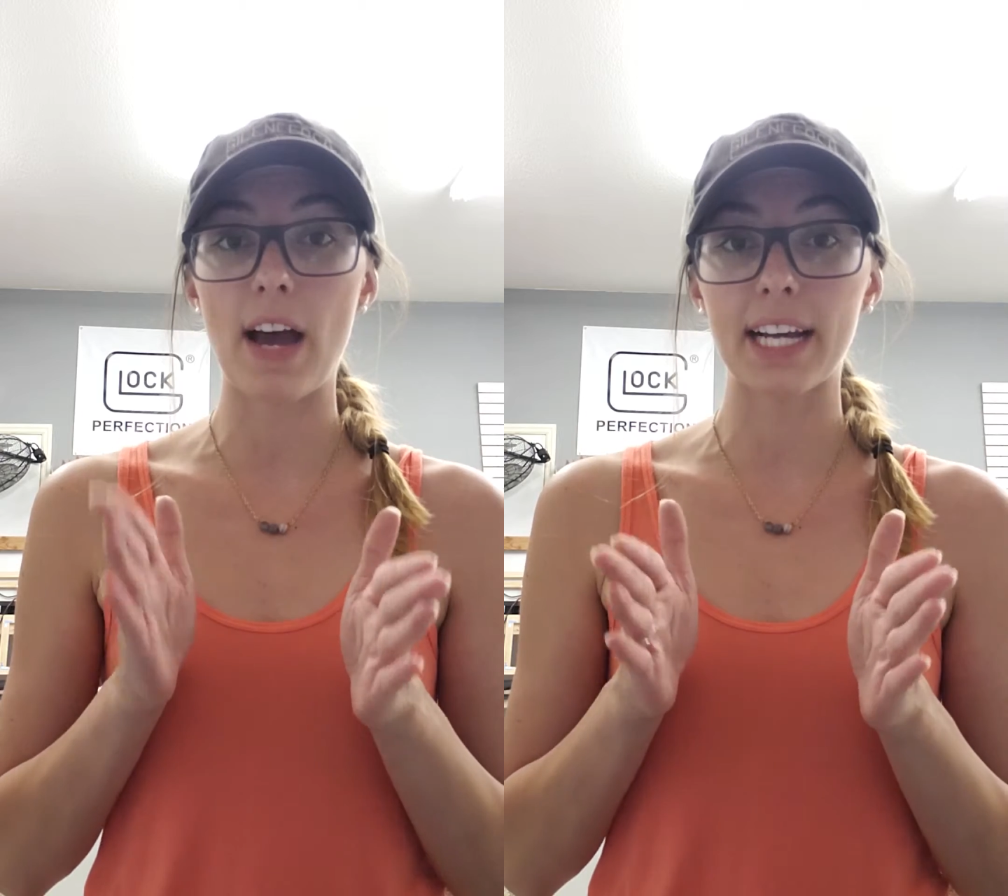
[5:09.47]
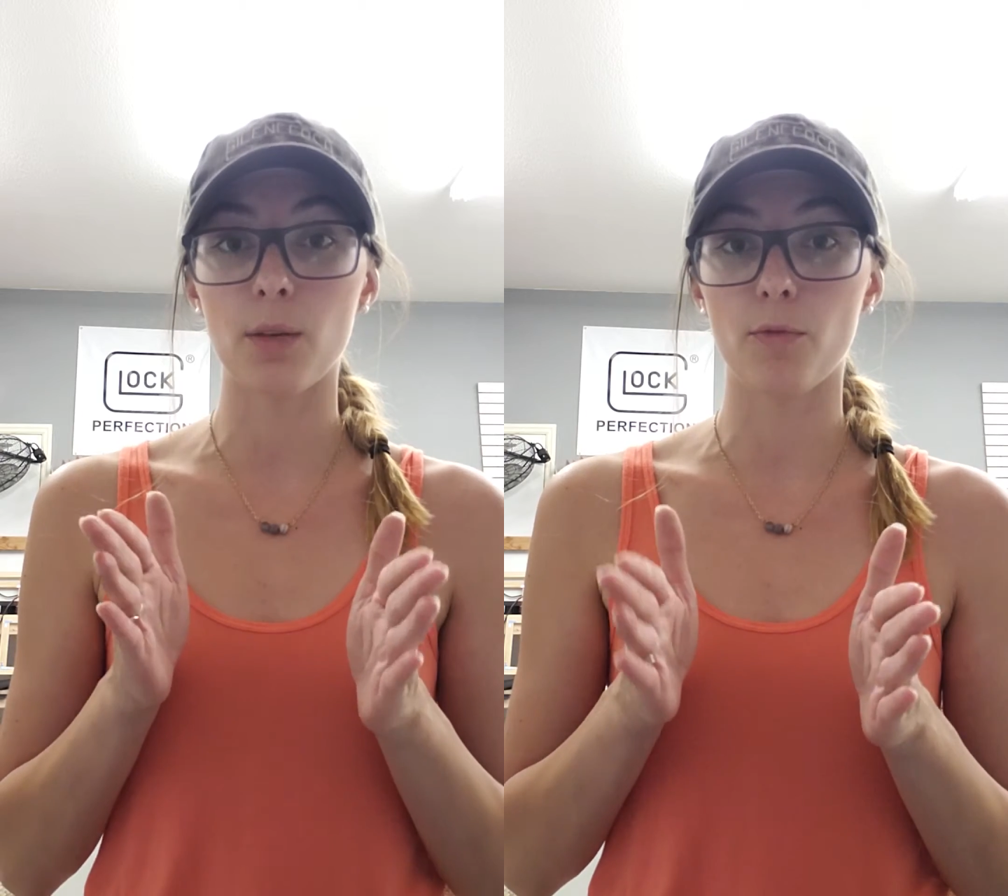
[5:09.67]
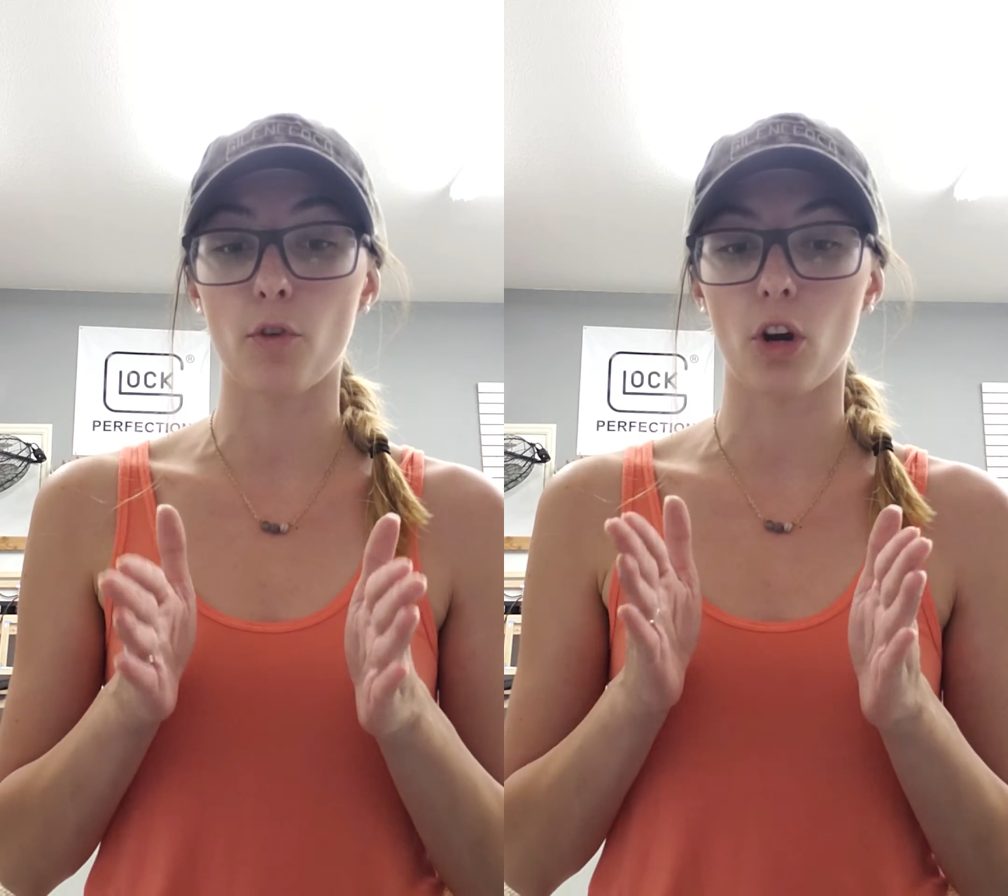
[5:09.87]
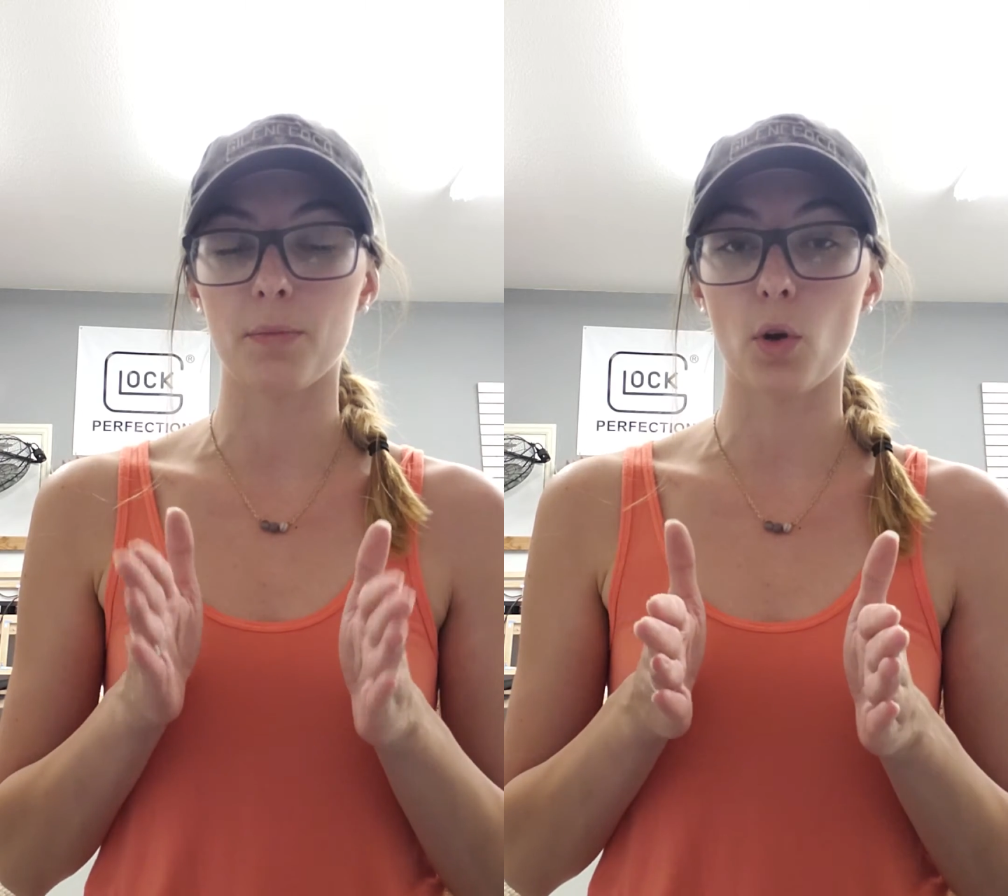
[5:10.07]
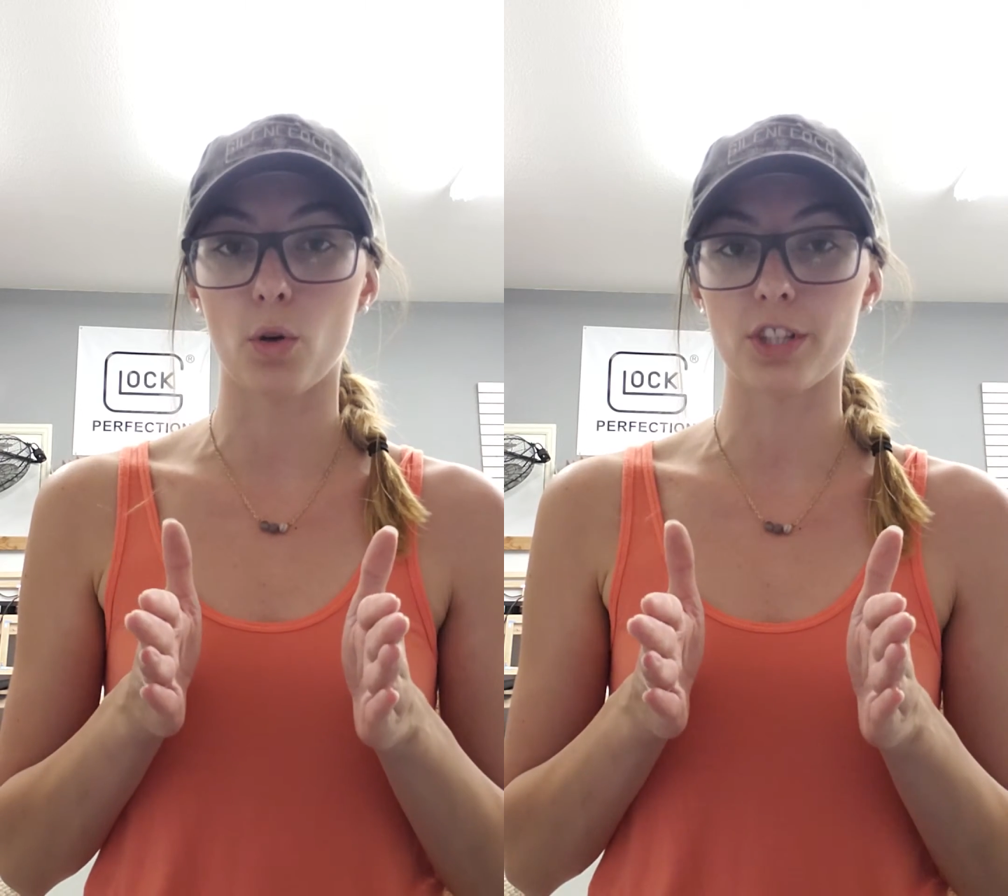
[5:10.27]
vacuum
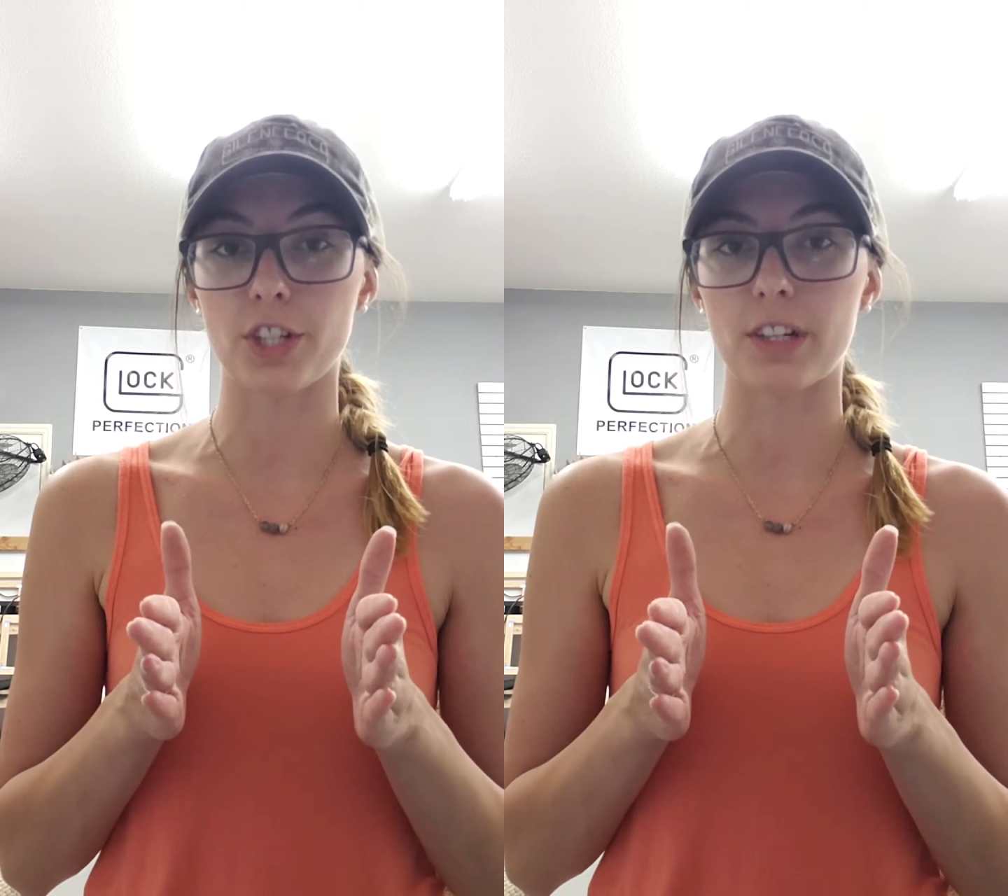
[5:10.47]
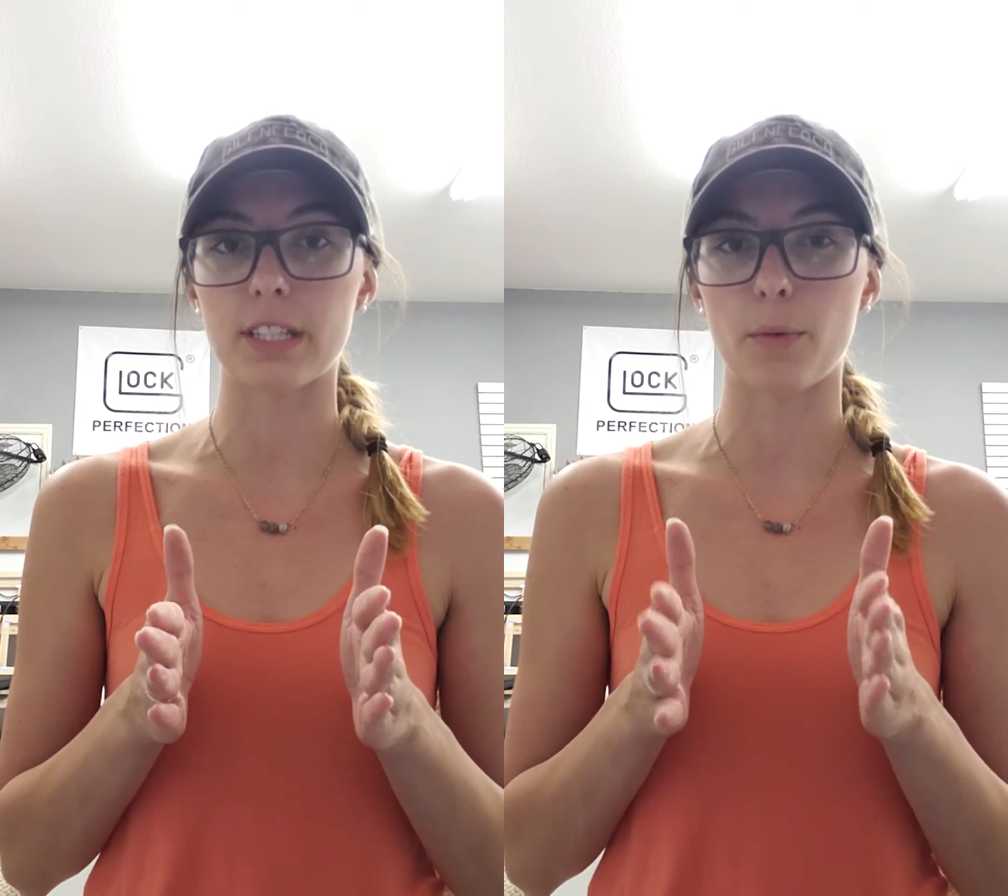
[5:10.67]
formed holsters.